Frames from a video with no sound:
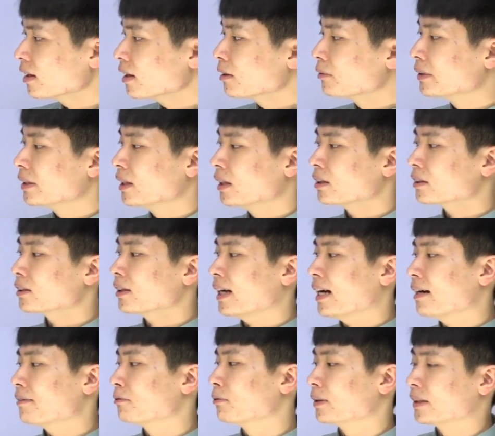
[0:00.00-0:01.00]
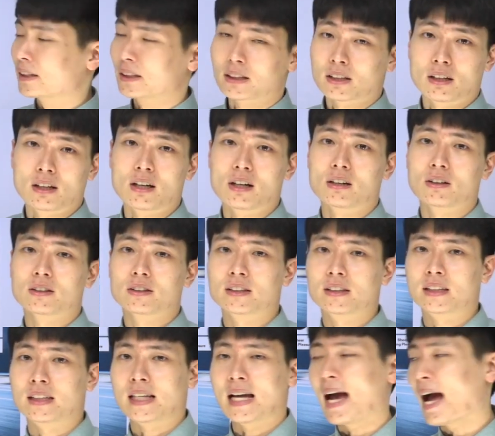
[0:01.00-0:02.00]
We also have what is called
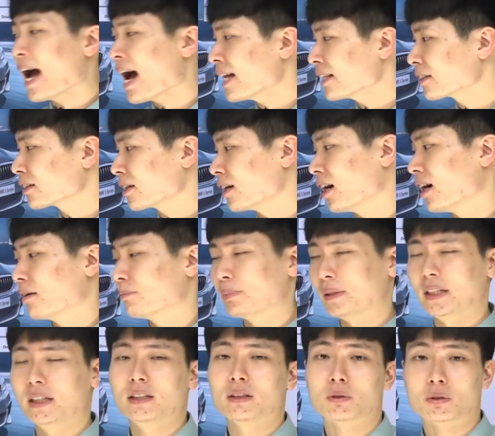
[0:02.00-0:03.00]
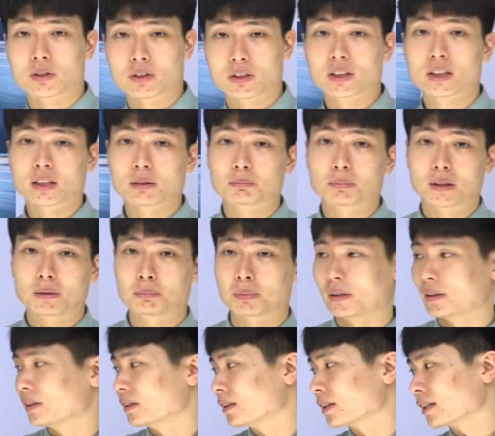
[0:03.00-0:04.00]
the ad copy, or simply
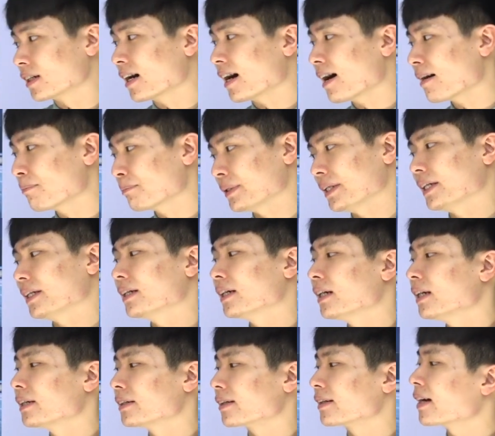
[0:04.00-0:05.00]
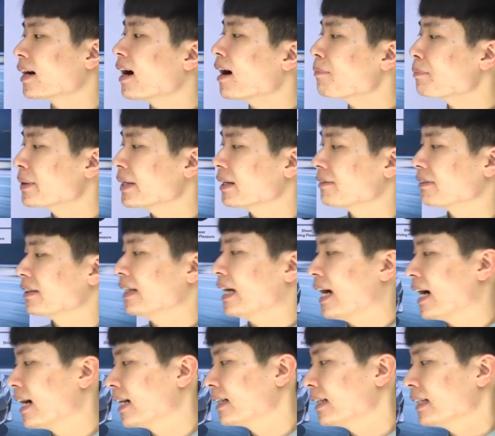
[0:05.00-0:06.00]
put, the copy. The copy of an
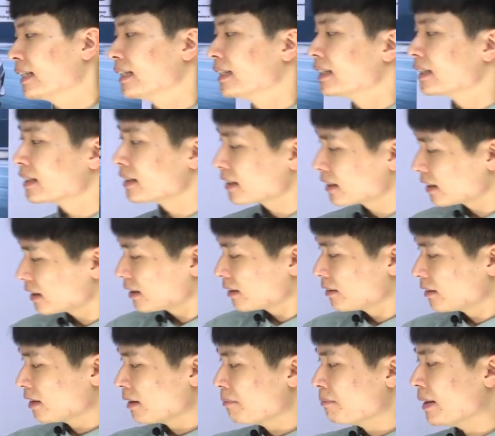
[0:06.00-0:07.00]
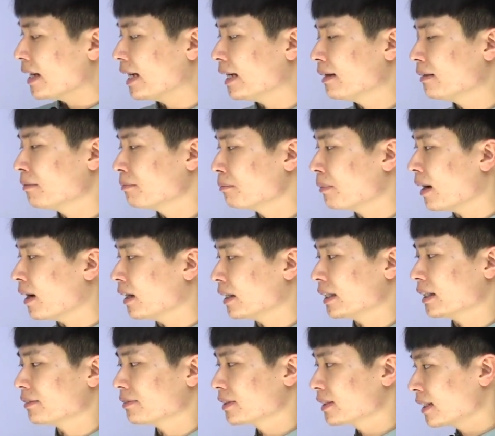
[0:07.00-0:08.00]
ad is the main body
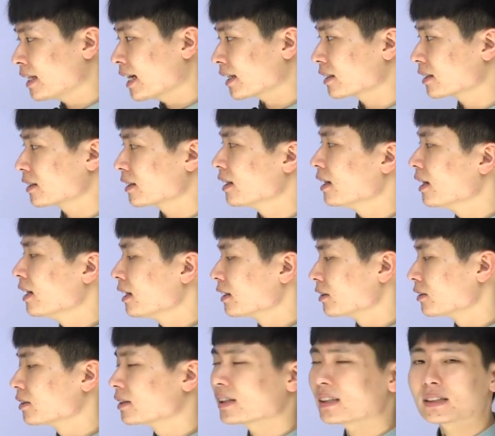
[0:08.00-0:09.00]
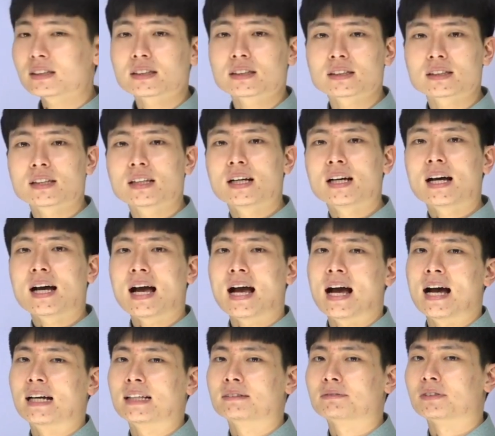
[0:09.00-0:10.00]
of text. So this
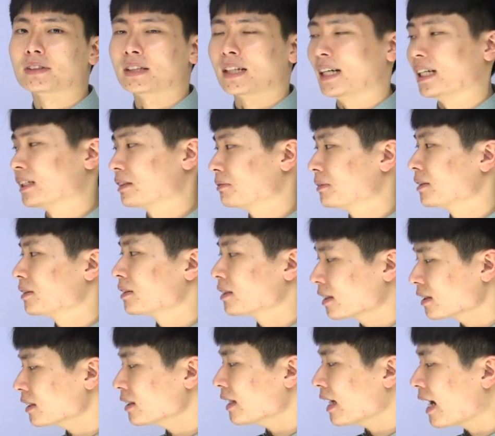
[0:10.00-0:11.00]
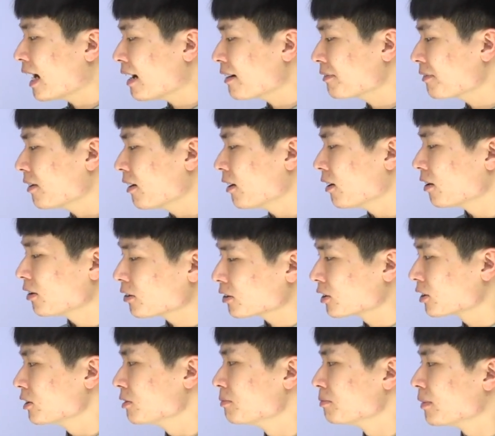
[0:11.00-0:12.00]
advertisement doesn't have all
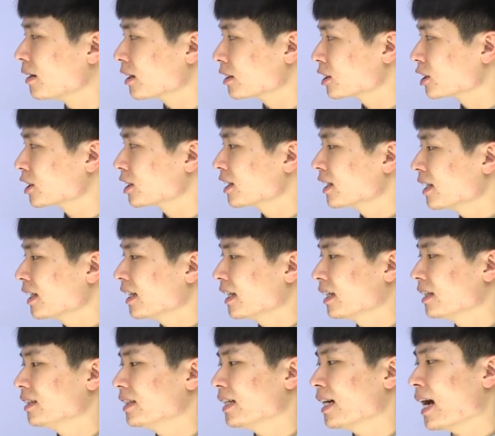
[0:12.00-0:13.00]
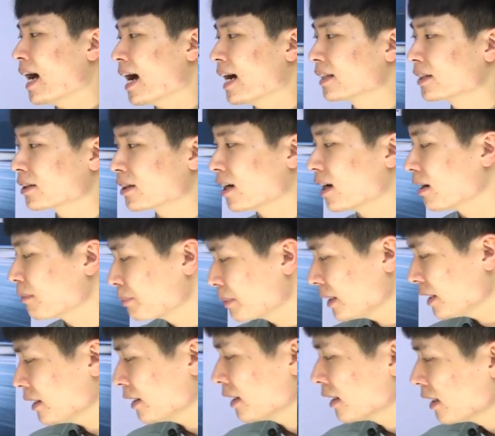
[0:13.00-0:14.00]
too much in the ad
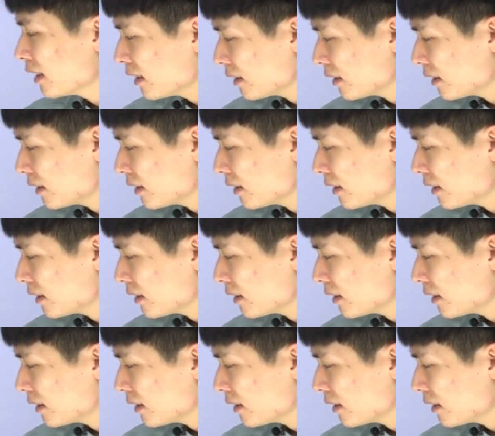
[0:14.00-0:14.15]
copy.